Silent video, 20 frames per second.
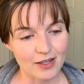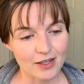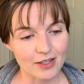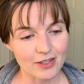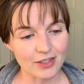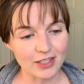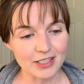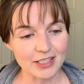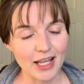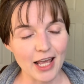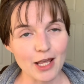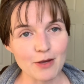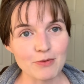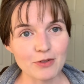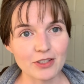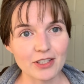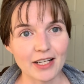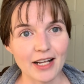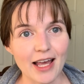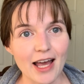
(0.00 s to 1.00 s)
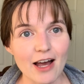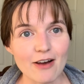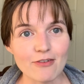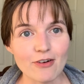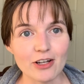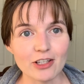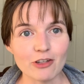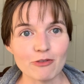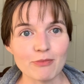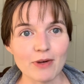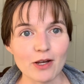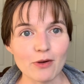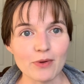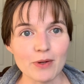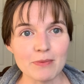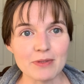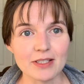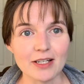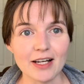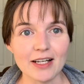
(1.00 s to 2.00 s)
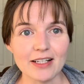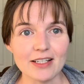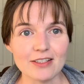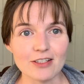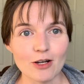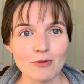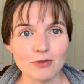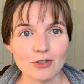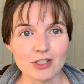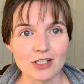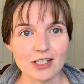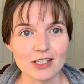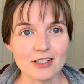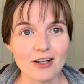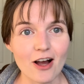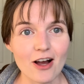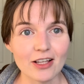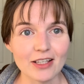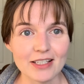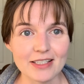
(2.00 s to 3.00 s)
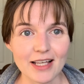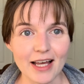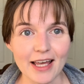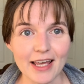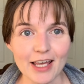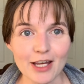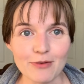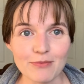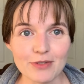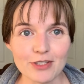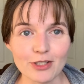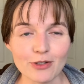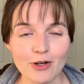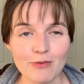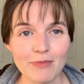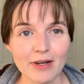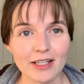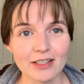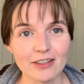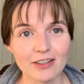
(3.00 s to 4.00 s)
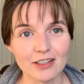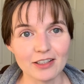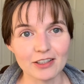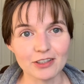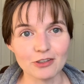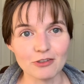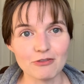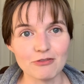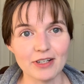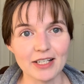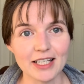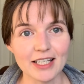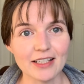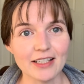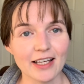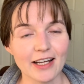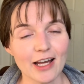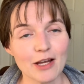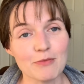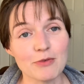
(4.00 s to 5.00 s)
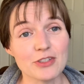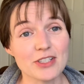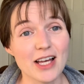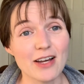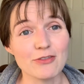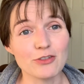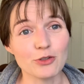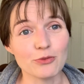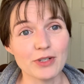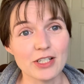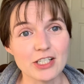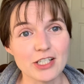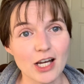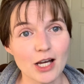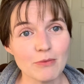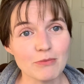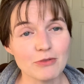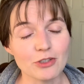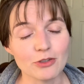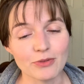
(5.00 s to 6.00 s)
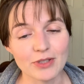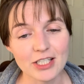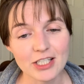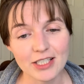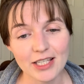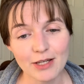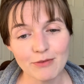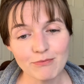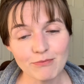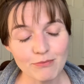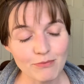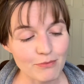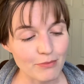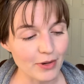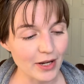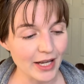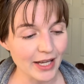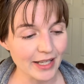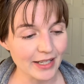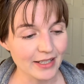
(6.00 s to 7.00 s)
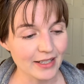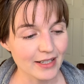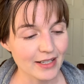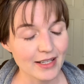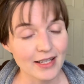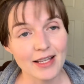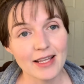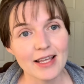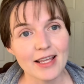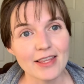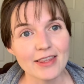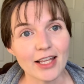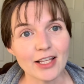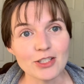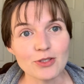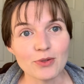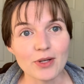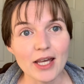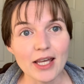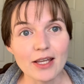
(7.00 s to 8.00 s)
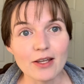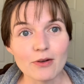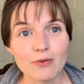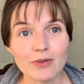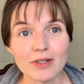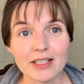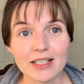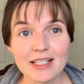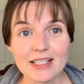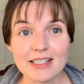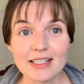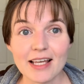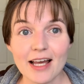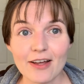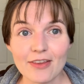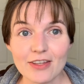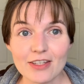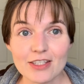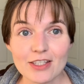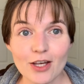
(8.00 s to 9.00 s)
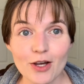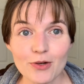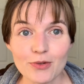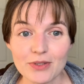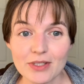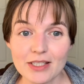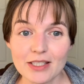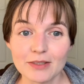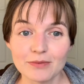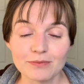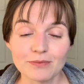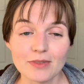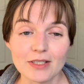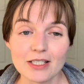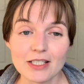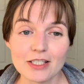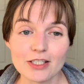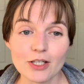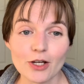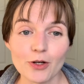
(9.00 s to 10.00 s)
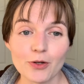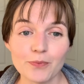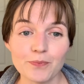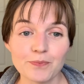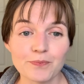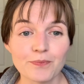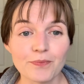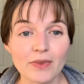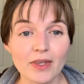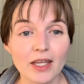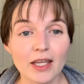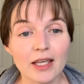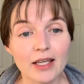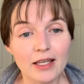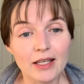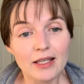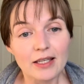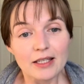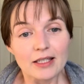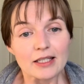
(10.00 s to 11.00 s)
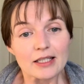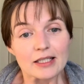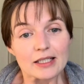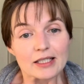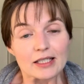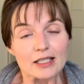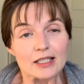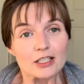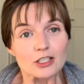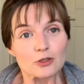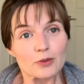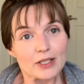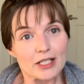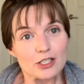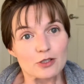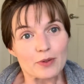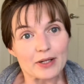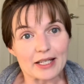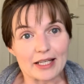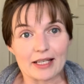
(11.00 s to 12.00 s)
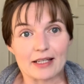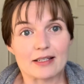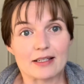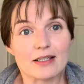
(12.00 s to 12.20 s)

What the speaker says: The table that I have all of my whips on is almost as tall as I am, so it might look a little funny, like I almost have to reach up to reach them, but that's okay. We're gonna see how this goes. So 2020,